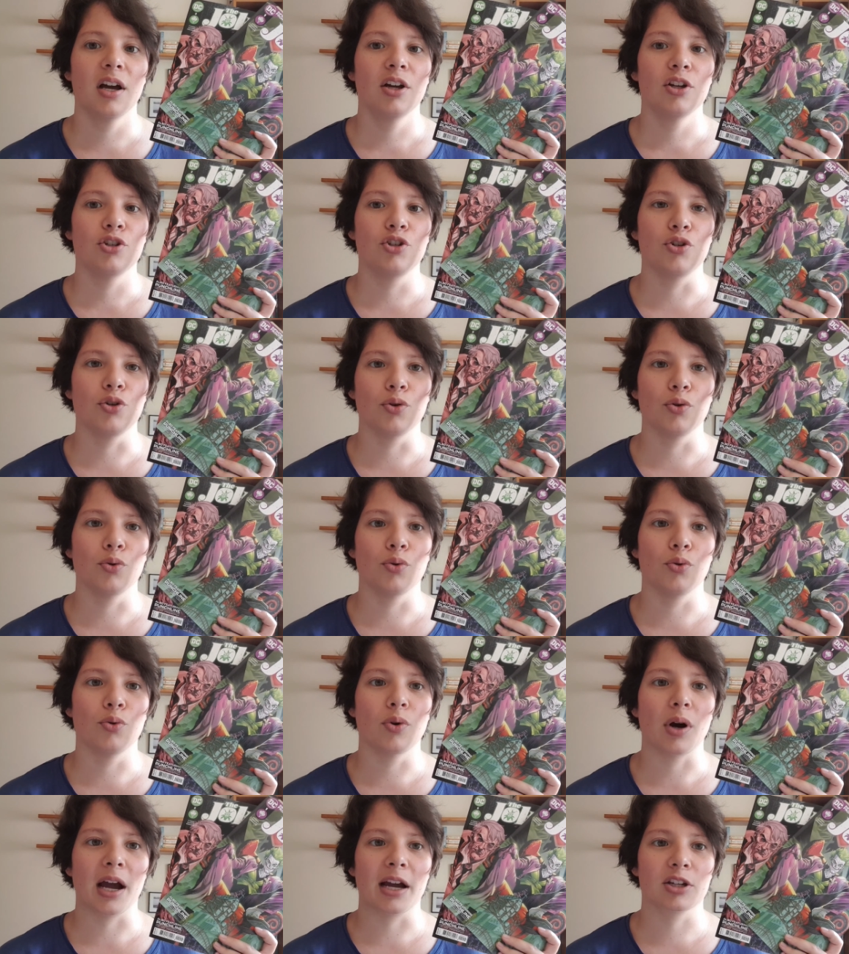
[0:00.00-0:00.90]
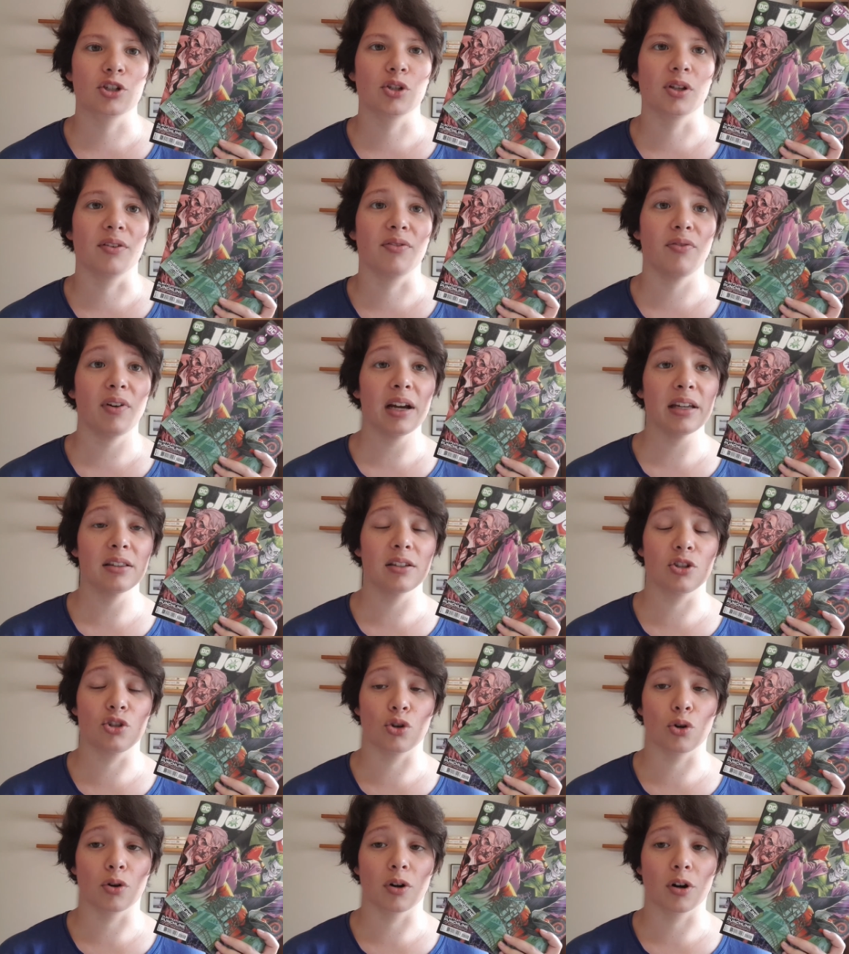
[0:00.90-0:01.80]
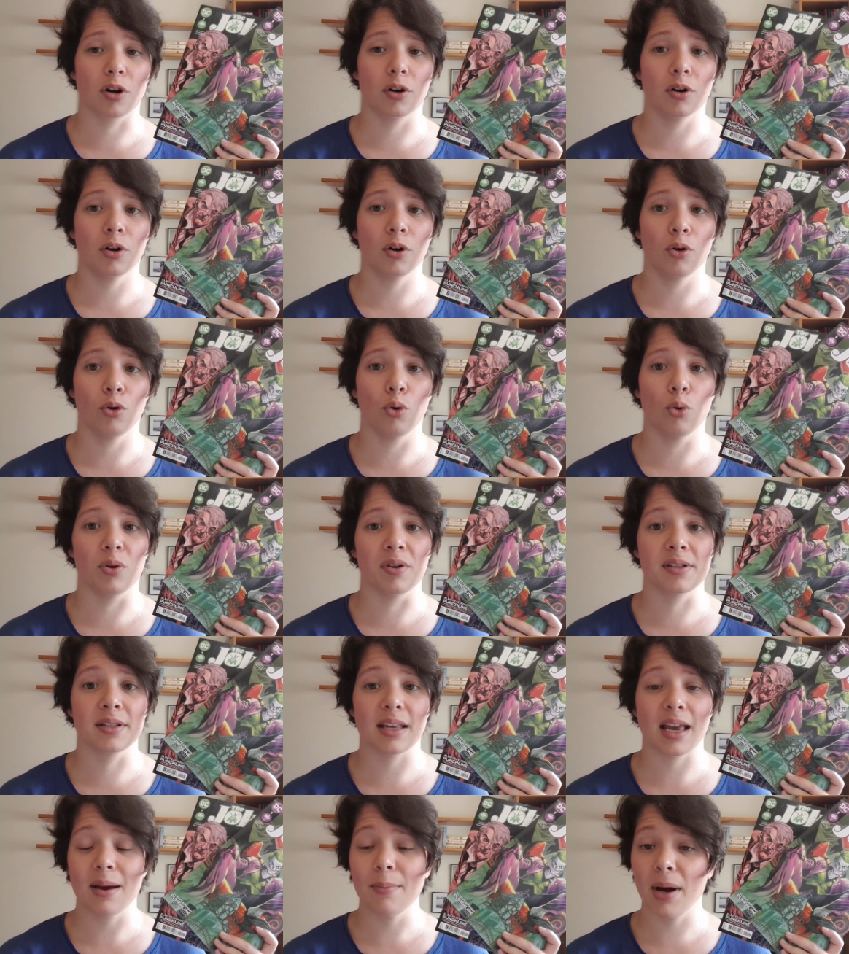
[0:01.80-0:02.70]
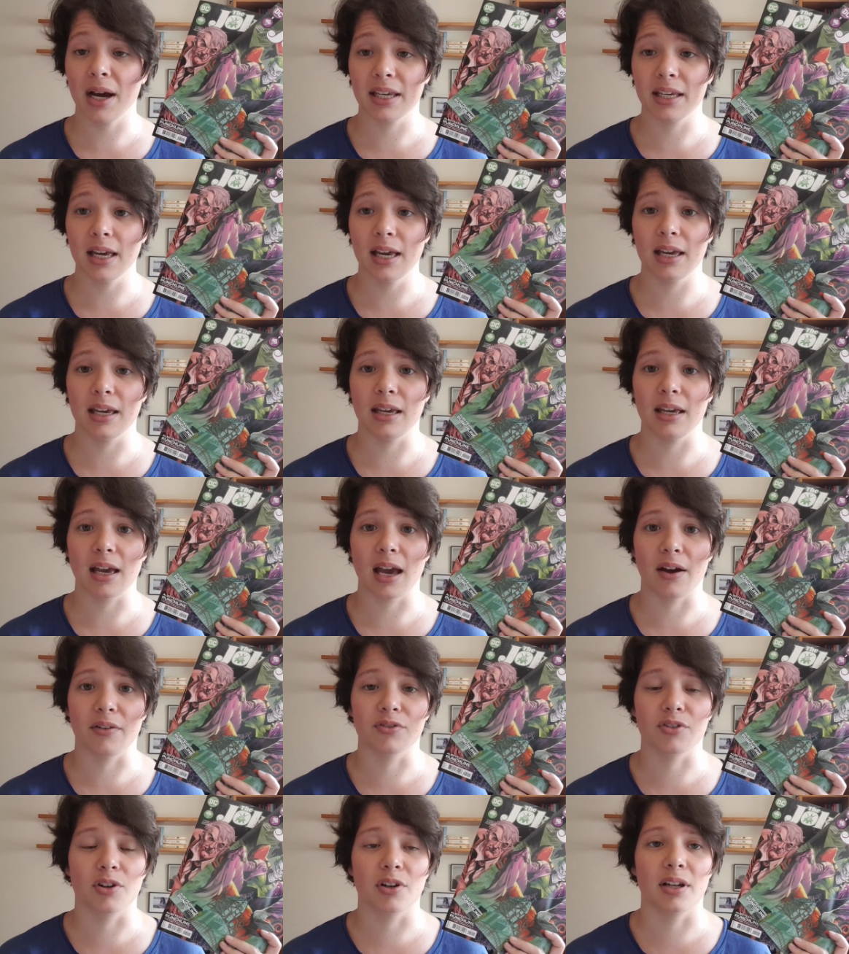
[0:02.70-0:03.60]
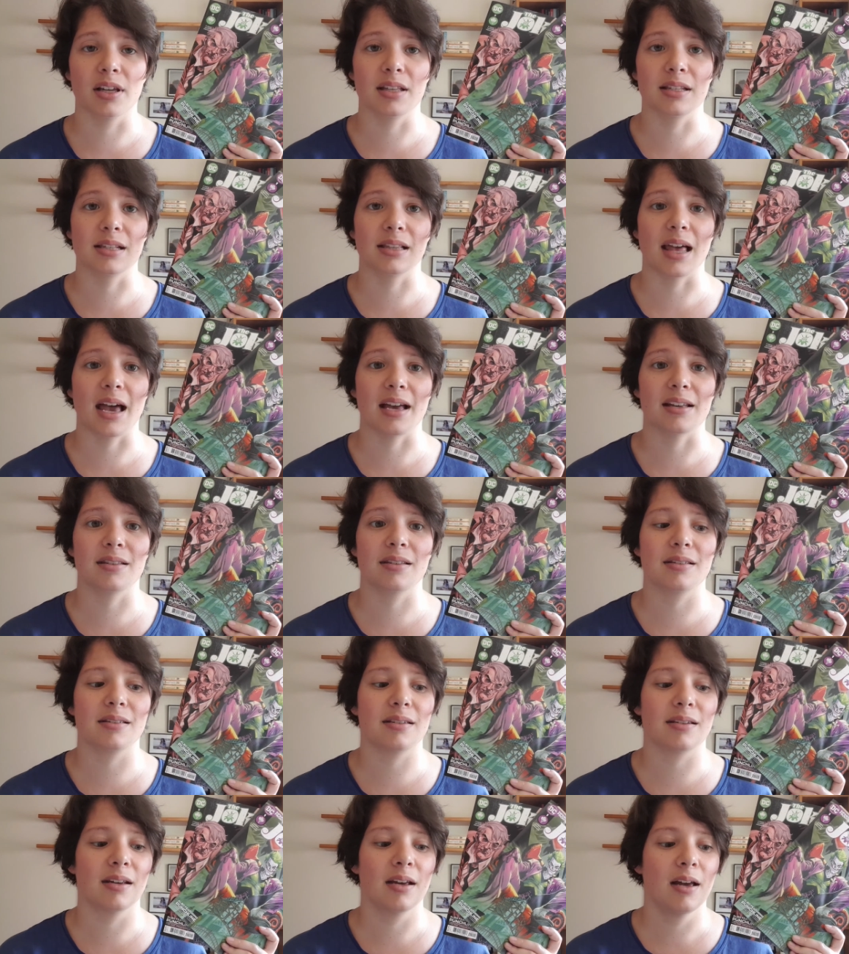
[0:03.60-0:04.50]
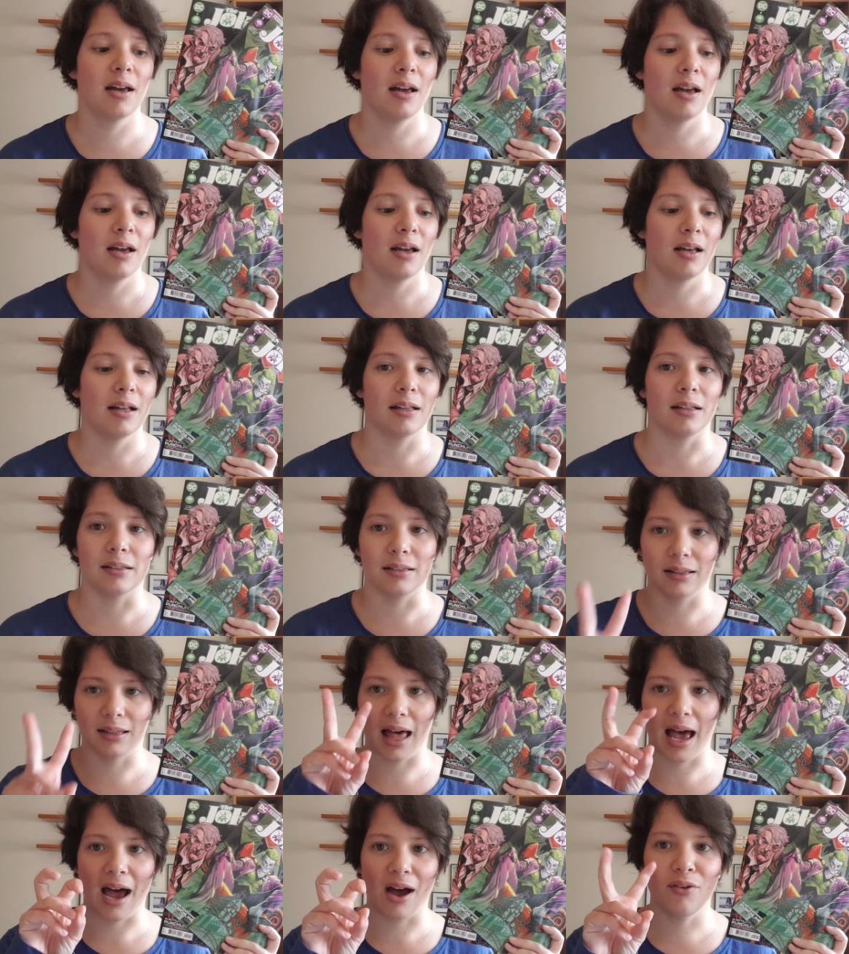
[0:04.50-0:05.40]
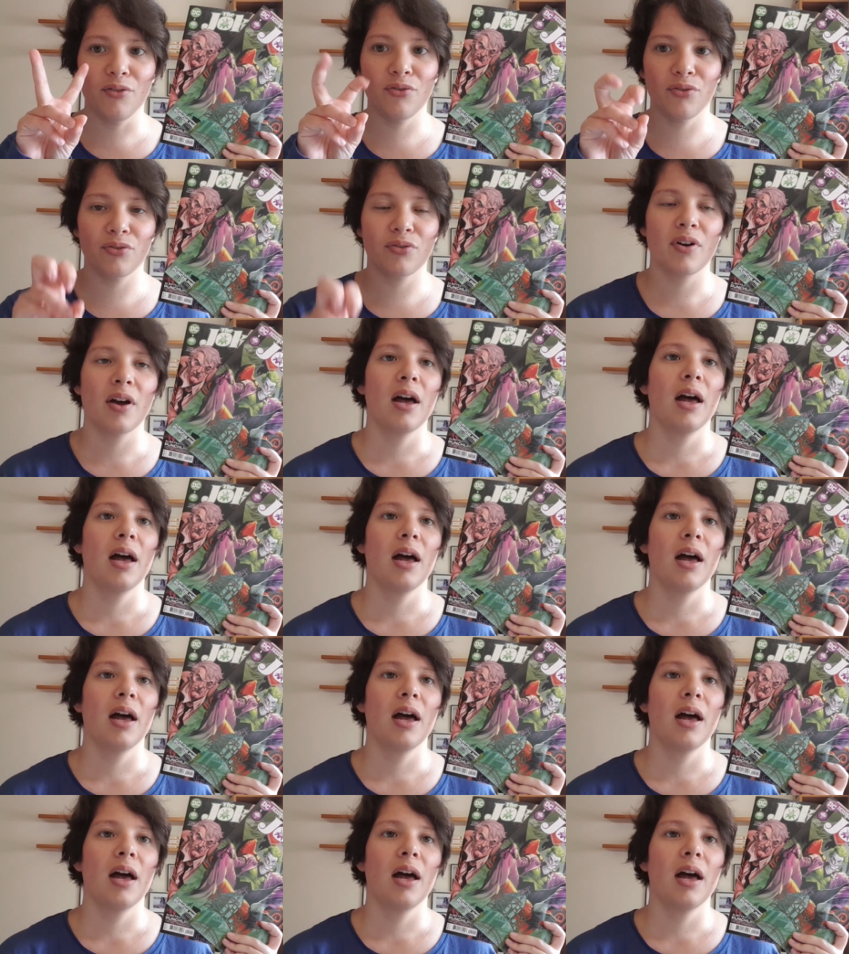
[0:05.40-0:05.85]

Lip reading: to actually find the Joker, who is MIA after his last laugh.